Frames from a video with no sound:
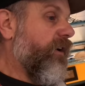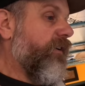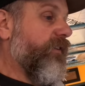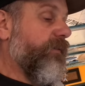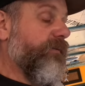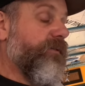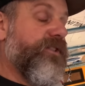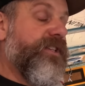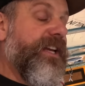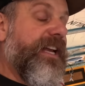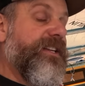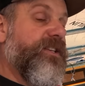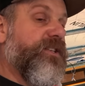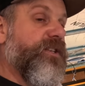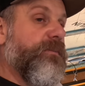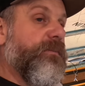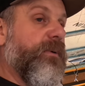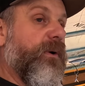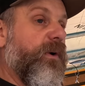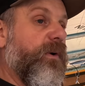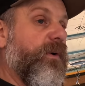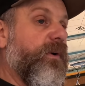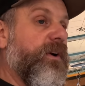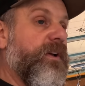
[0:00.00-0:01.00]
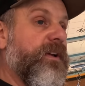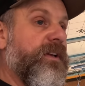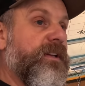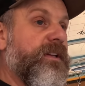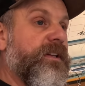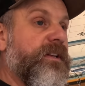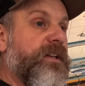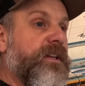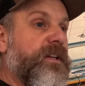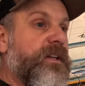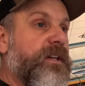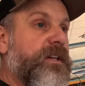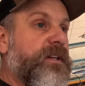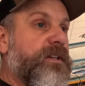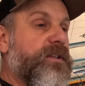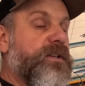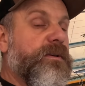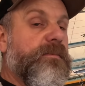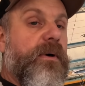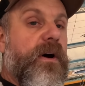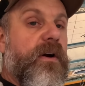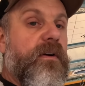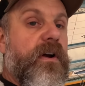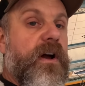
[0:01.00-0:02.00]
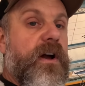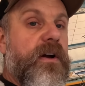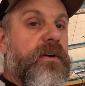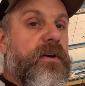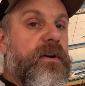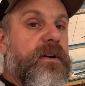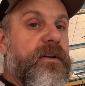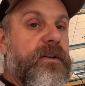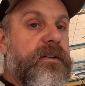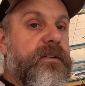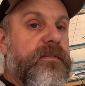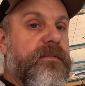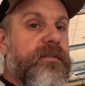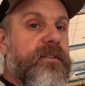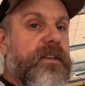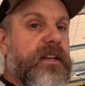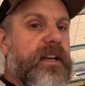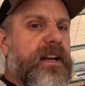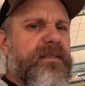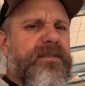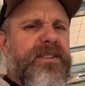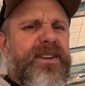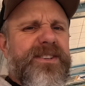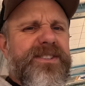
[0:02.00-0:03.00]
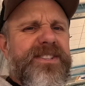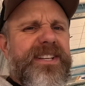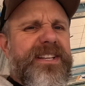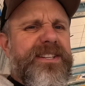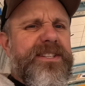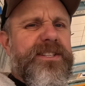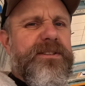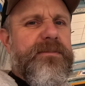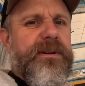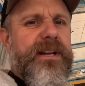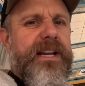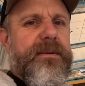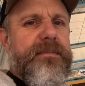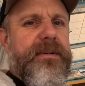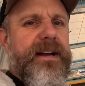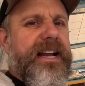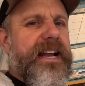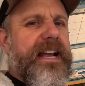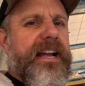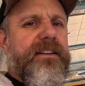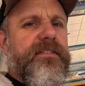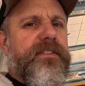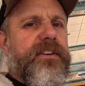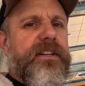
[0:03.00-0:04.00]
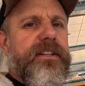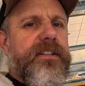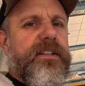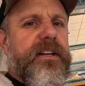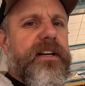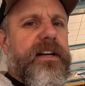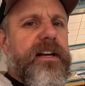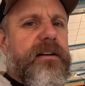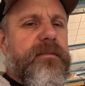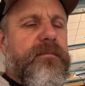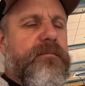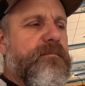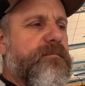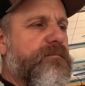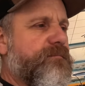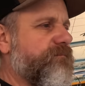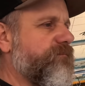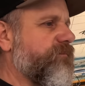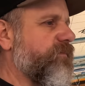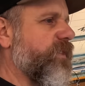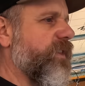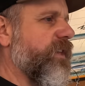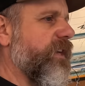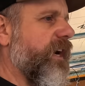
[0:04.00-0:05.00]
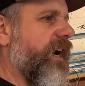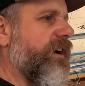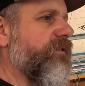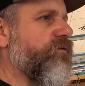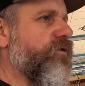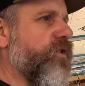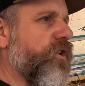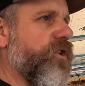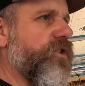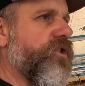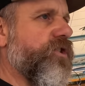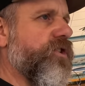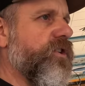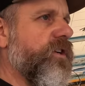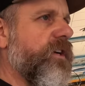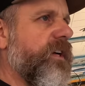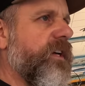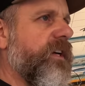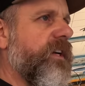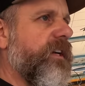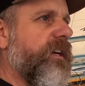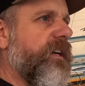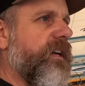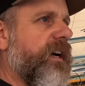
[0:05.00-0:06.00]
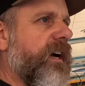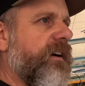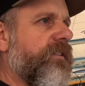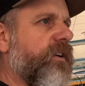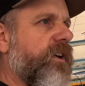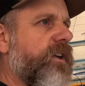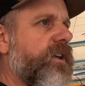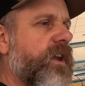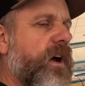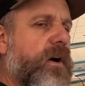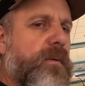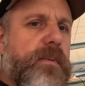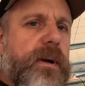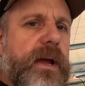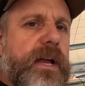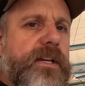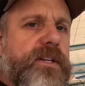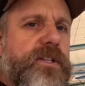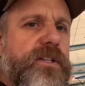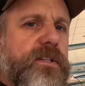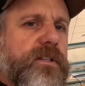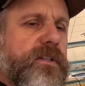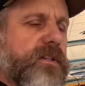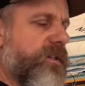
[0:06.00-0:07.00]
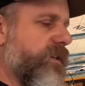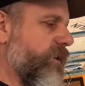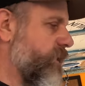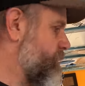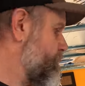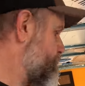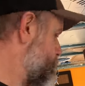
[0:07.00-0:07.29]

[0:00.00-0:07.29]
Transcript: or if I'm sensible, tomorrow. I'm not sensible, am I, ever? I rush, I've got no patience.